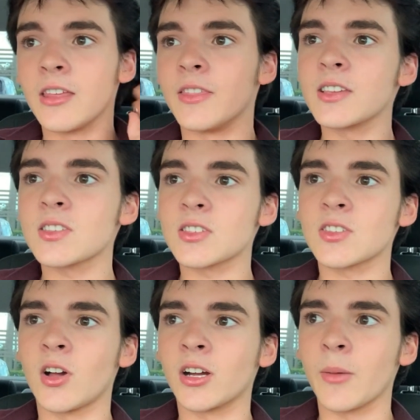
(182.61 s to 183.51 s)
This
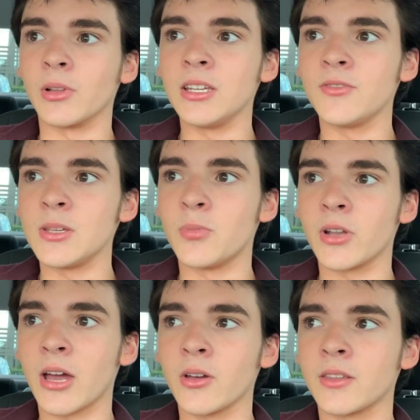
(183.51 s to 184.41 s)
song, I believe, he put
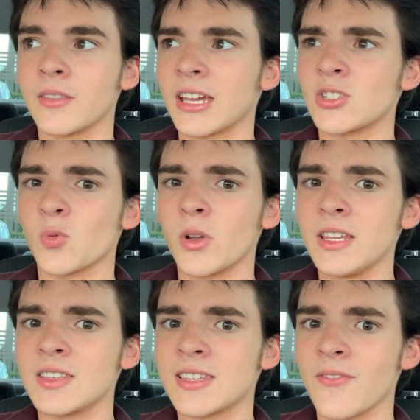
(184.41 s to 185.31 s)
out in like
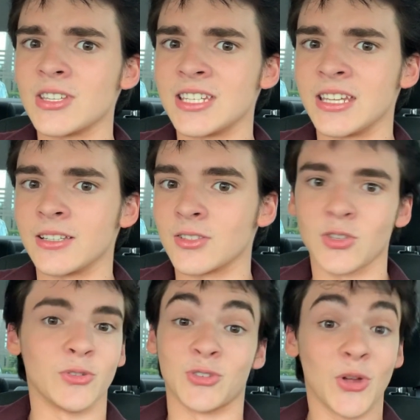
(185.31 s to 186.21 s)
2017,
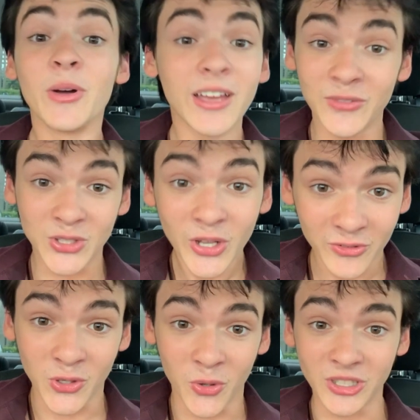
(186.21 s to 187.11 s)
so there's no way Elvis could have
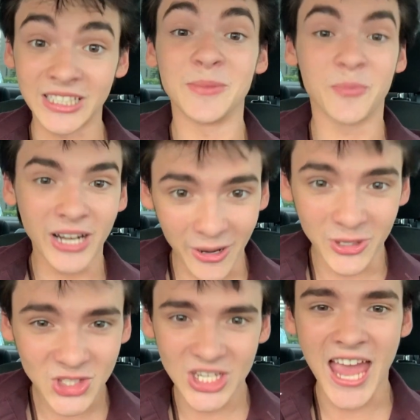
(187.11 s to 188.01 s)
recorded it, but I
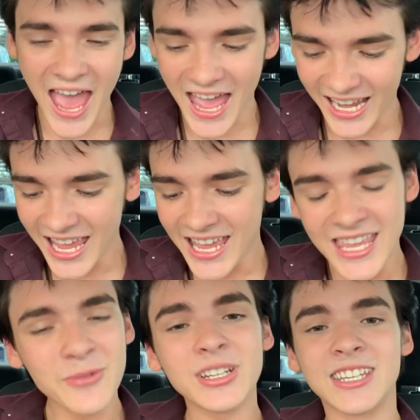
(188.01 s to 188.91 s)
wish he had.
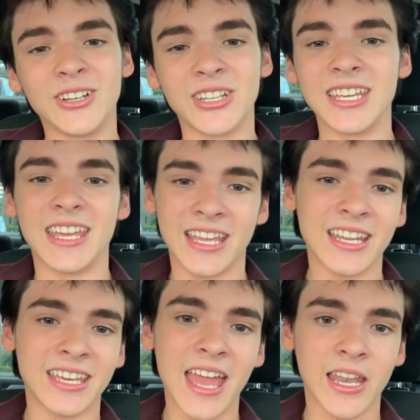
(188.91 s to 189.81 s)
He would have killed it in,
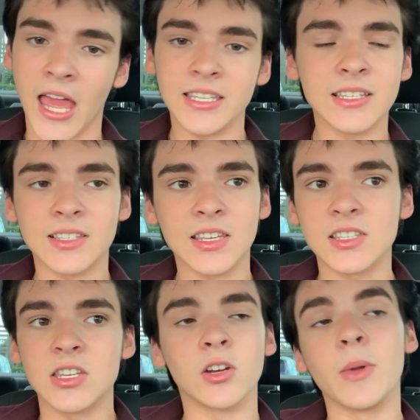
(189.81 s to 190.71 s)
again,
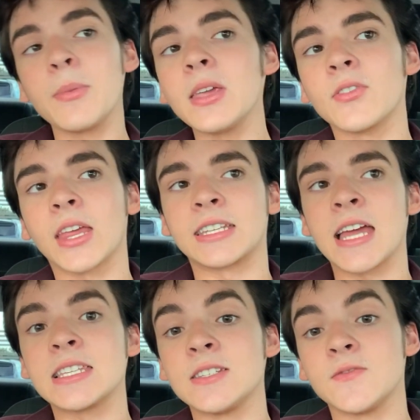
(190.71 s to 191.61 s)
1960, or maybe even like
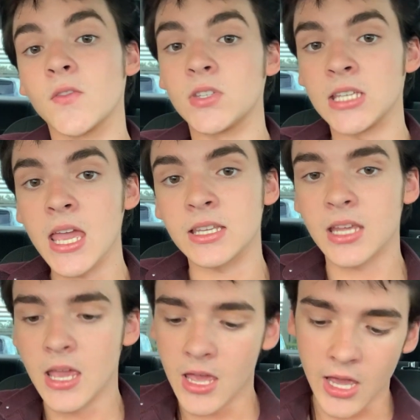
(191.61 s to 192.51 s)
1958,
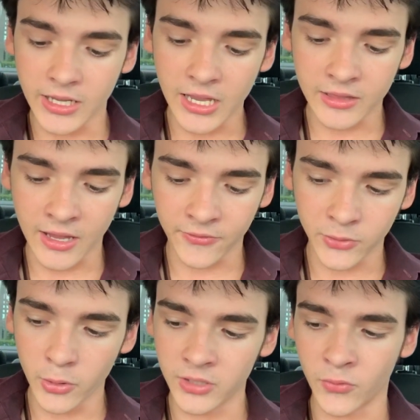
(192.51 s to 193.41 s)
again in that
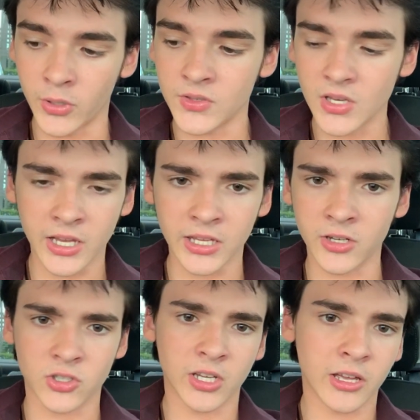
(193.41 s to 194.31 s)
floaty voice.
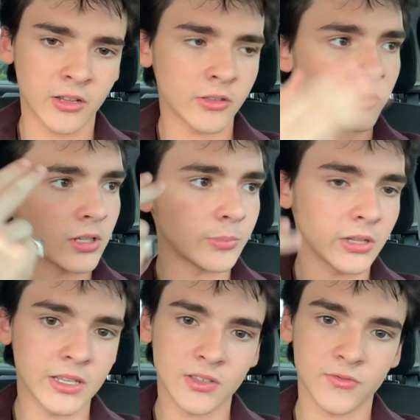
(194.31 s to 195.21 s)
Here, check out a little clip of
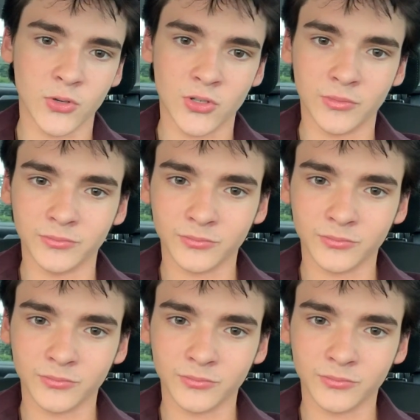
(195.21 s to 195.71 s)
Lance's version.